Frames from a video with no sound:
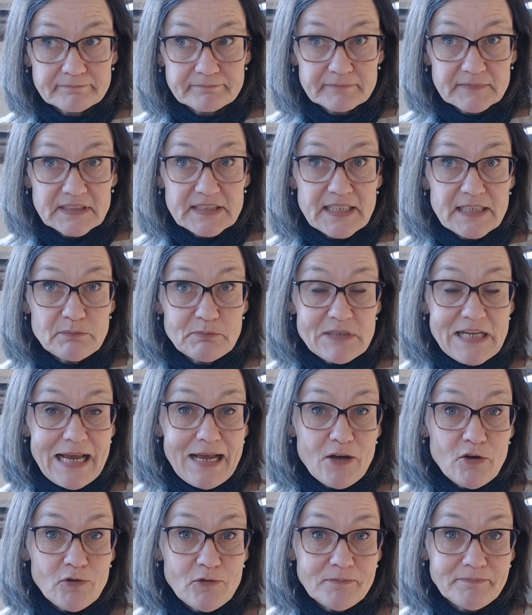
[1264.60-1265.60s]
deep
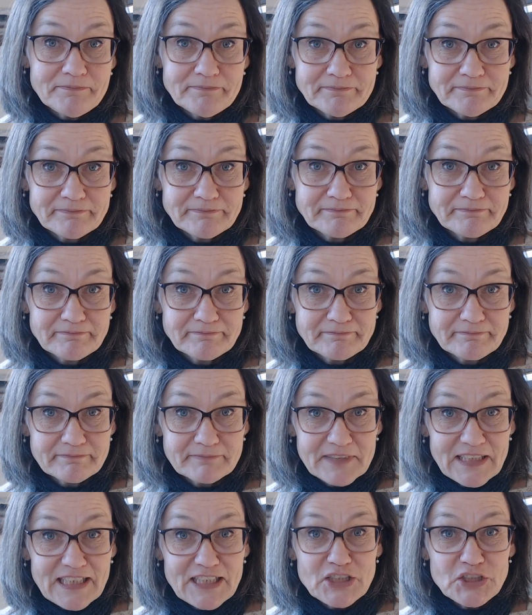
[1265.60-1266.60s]

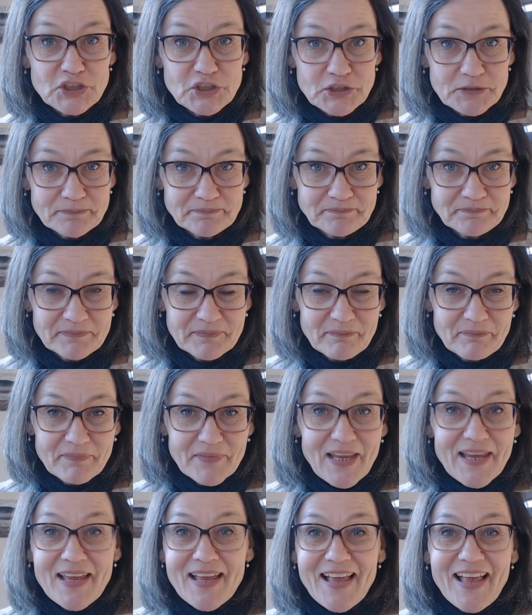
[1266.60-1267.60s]
down-ish.
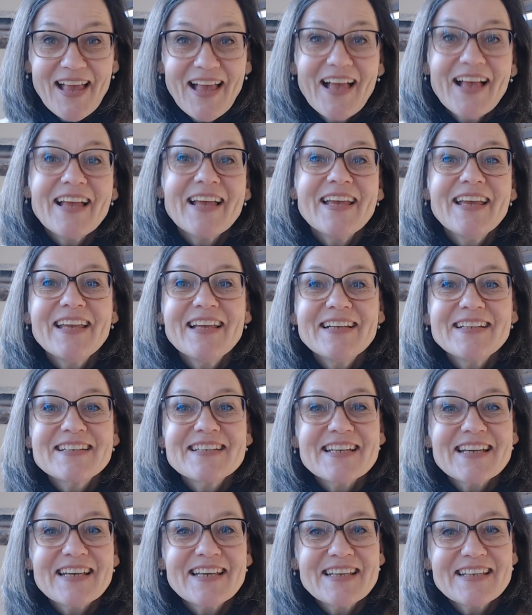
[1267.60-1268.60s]

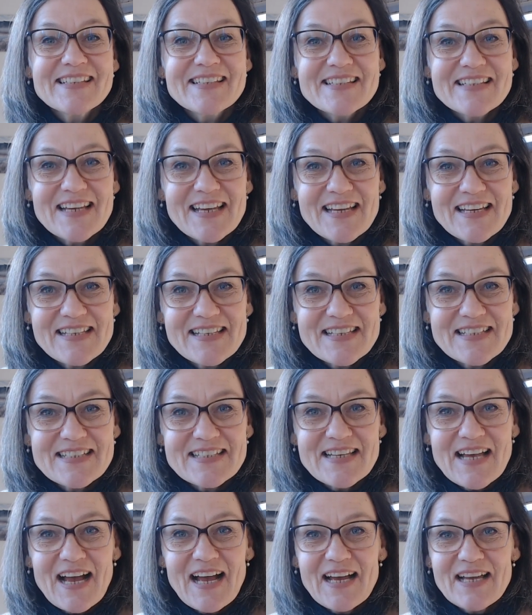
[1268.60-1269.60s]
It is a
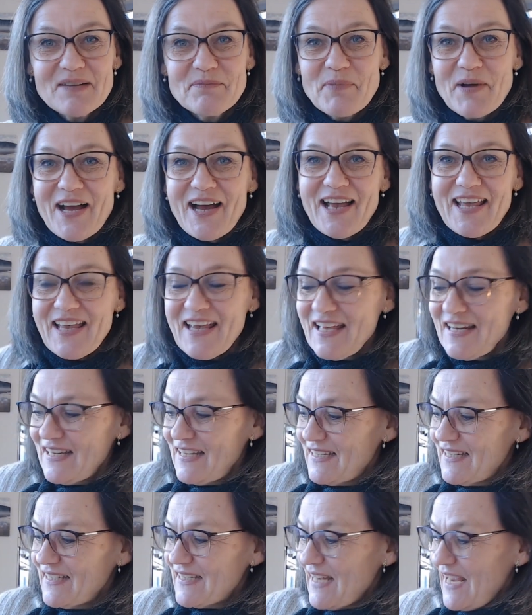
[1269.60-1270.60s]
design by
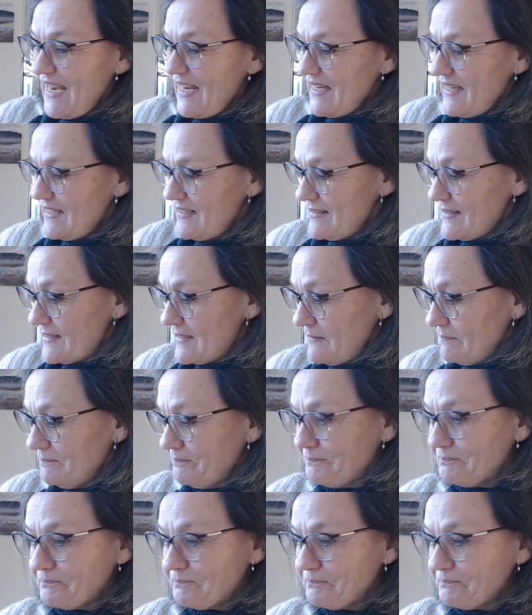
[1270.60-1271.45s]
Annette Danielsen,